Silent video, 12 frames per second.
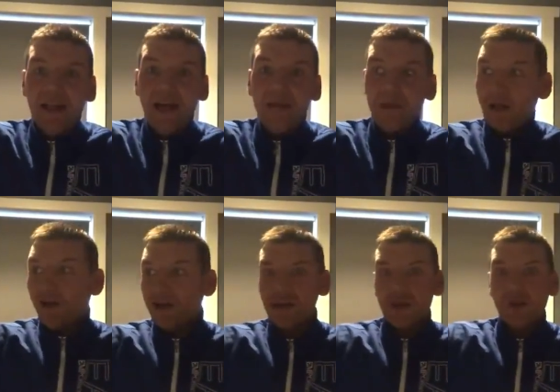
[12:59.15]
And
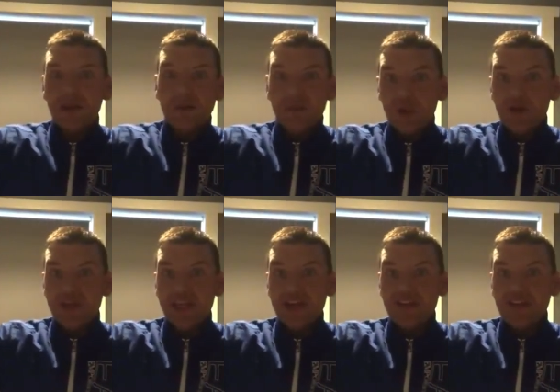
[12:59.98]
because of the way the
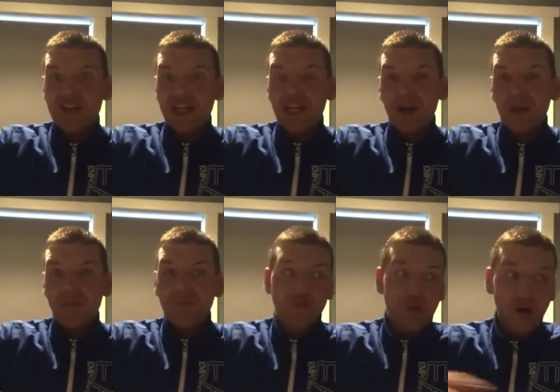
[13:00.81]
process is set
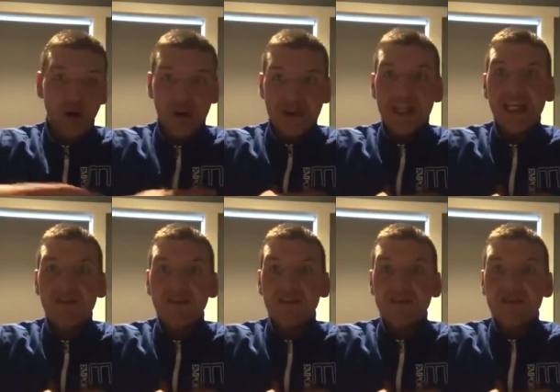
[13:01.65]
up for us
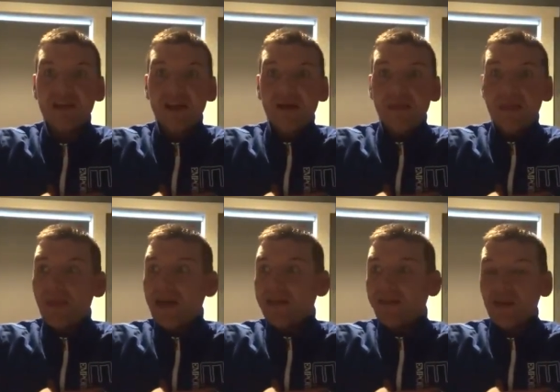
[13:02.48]
agents,
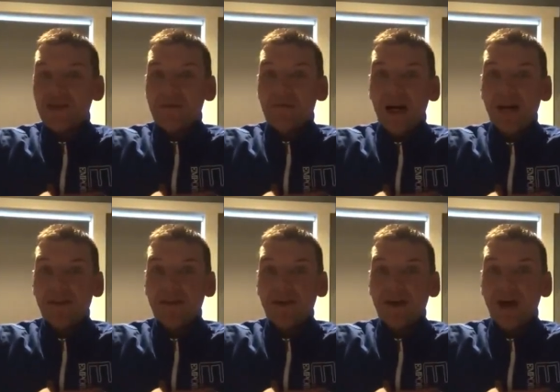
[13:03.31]
it doesn't
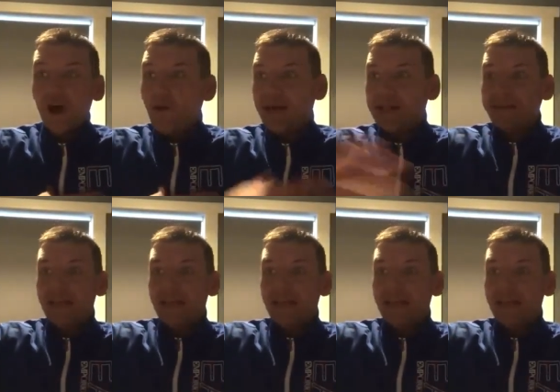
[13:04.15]
matter how many